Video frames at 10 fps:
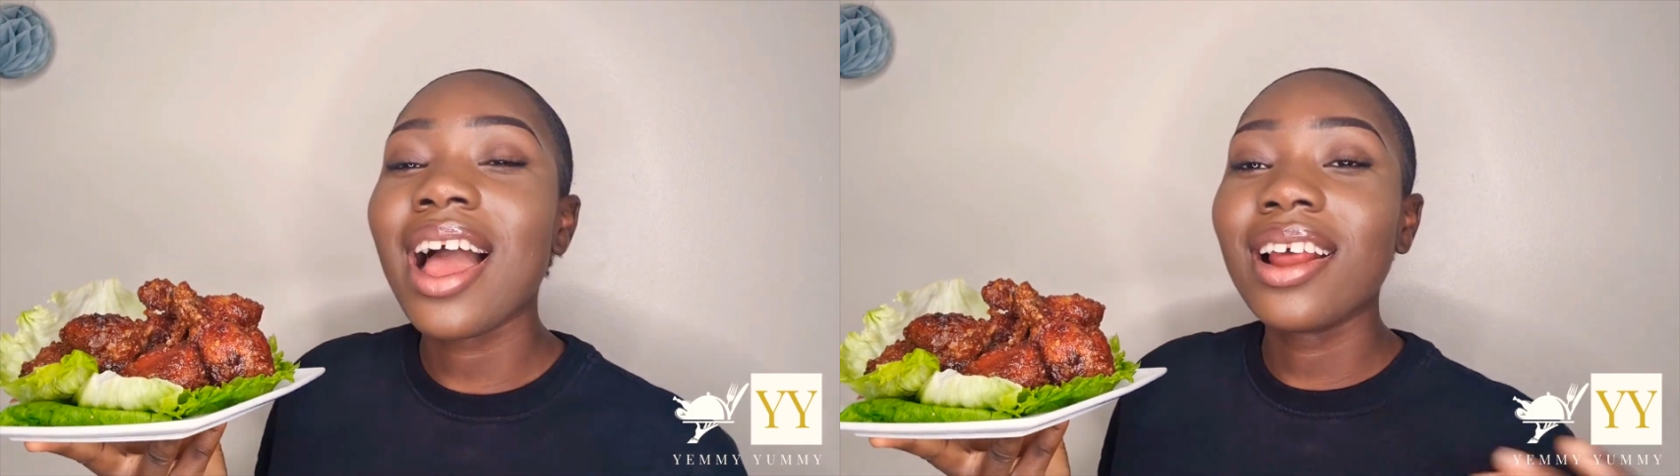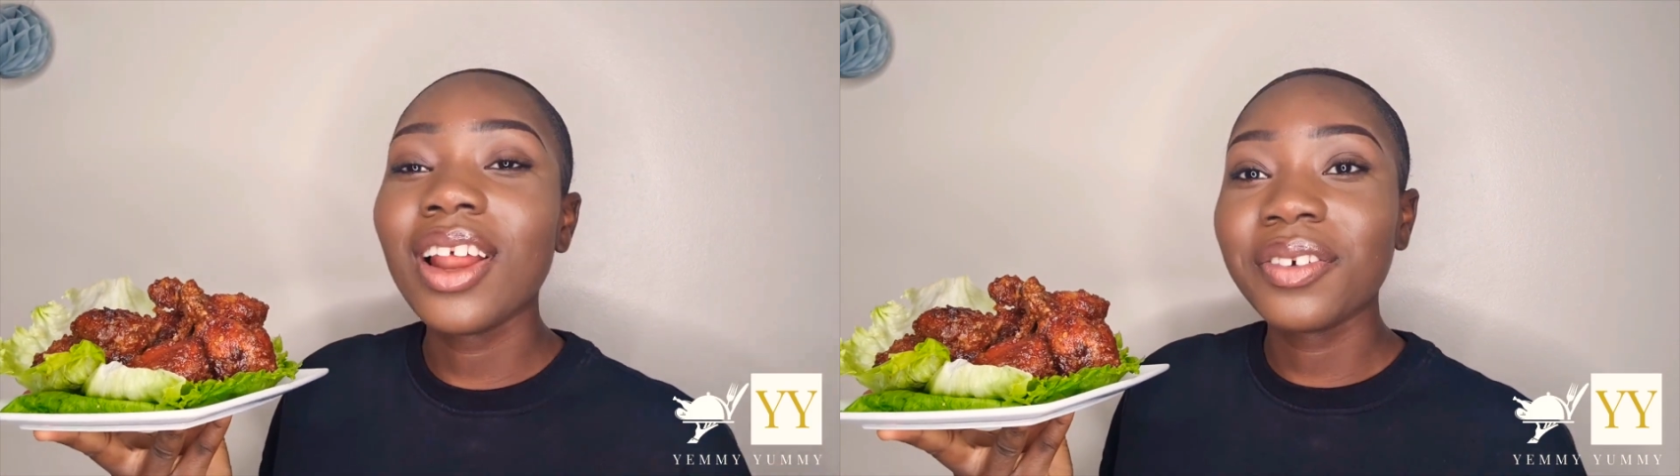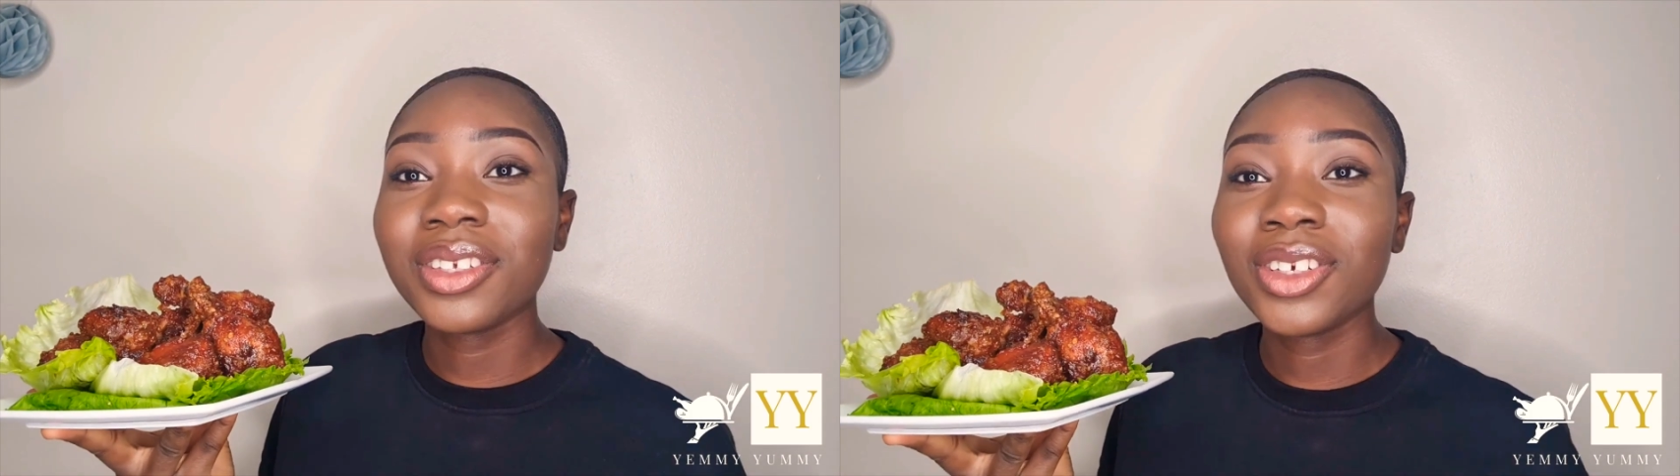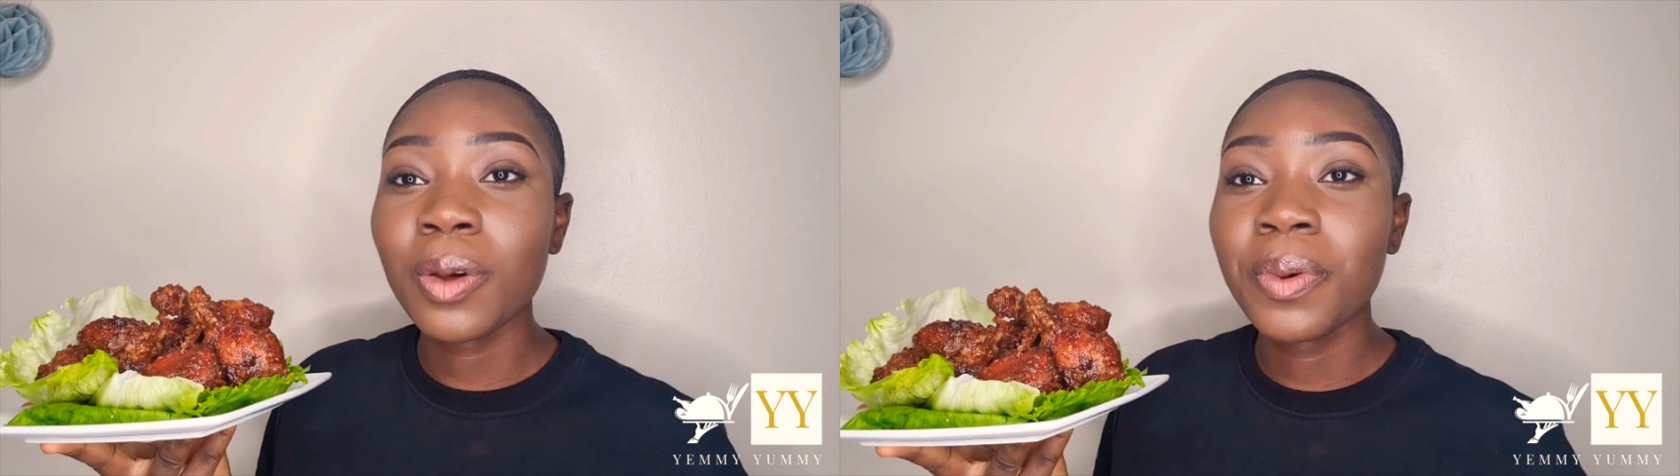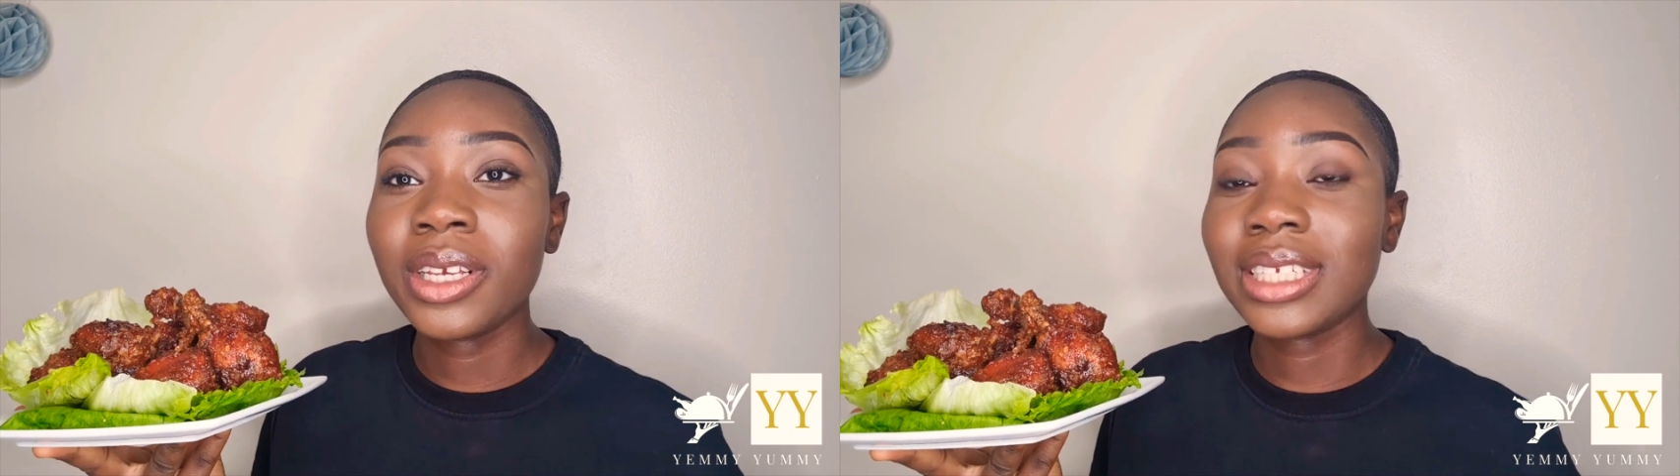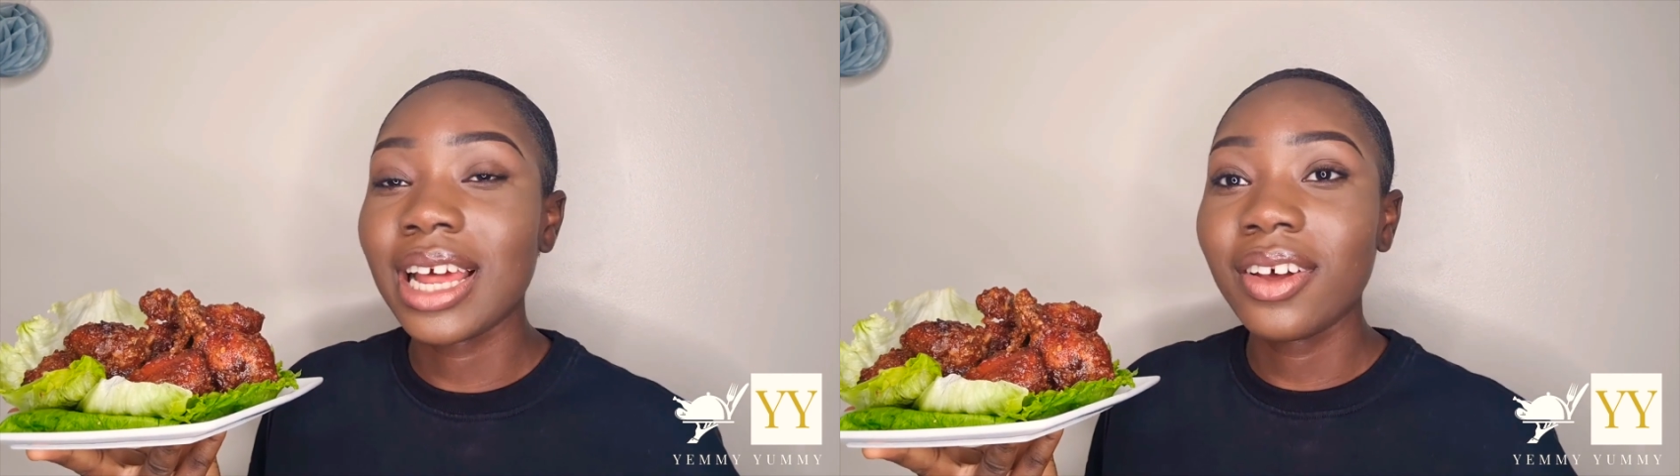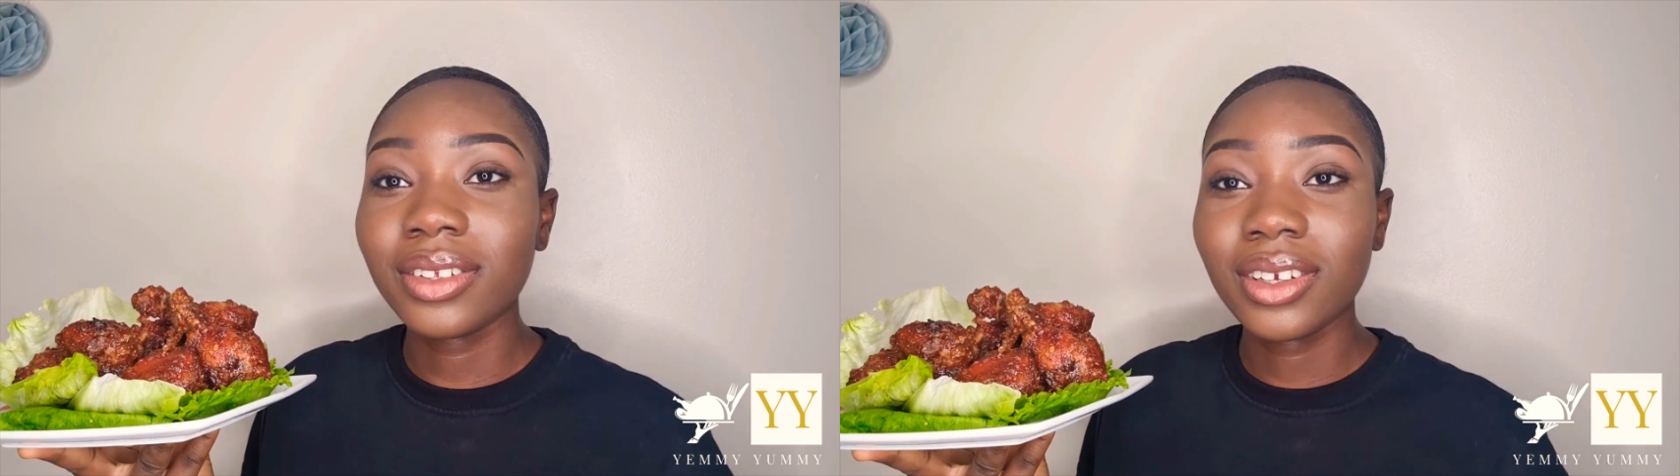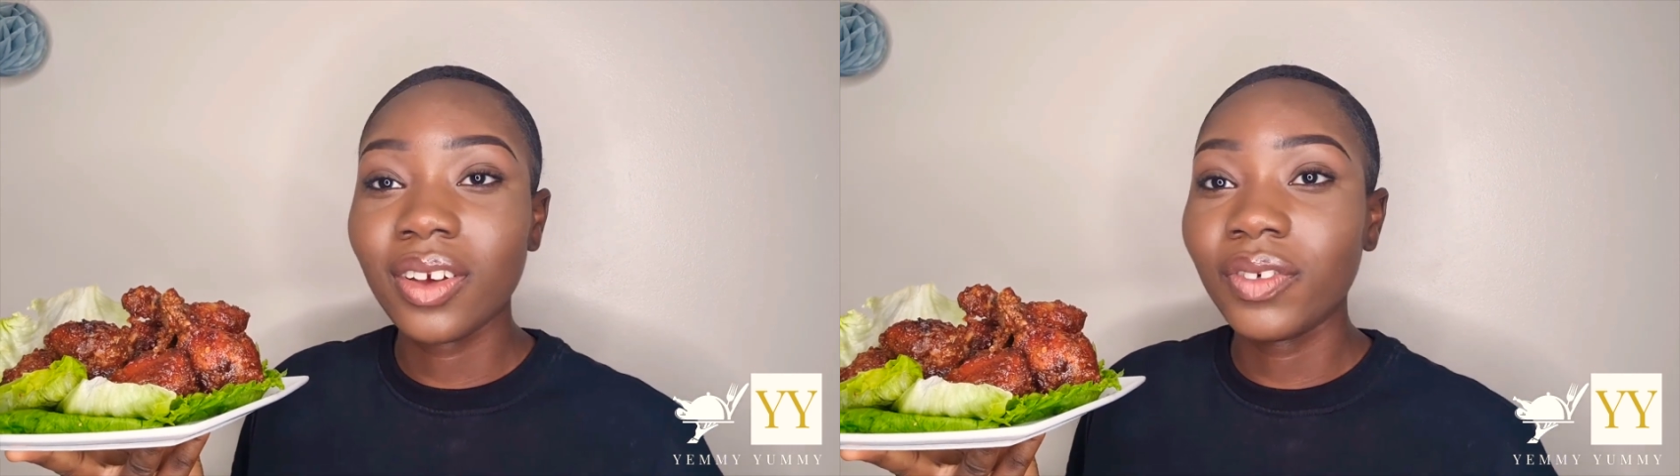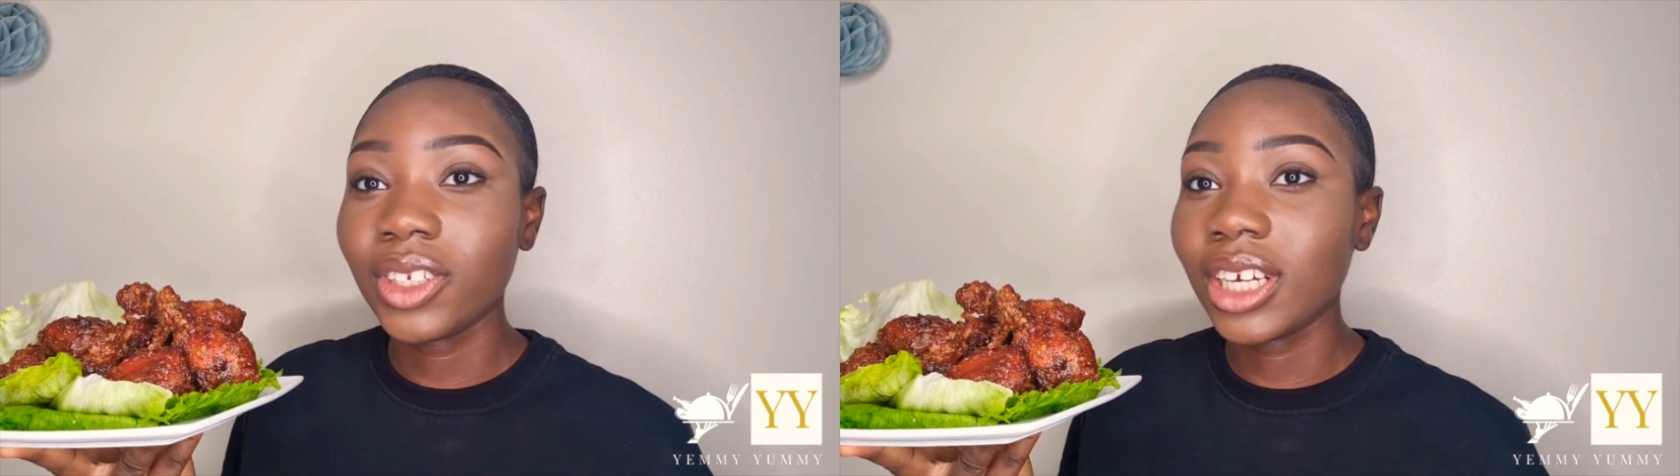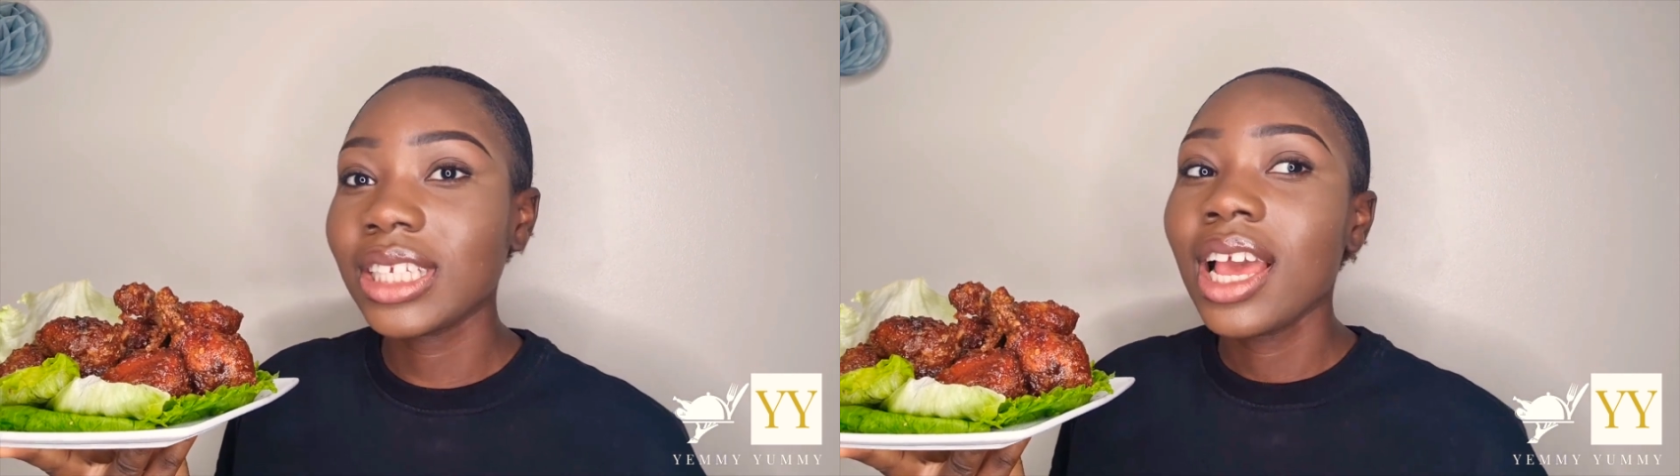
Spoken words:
I love seeing your pictures, I love seeing your videos.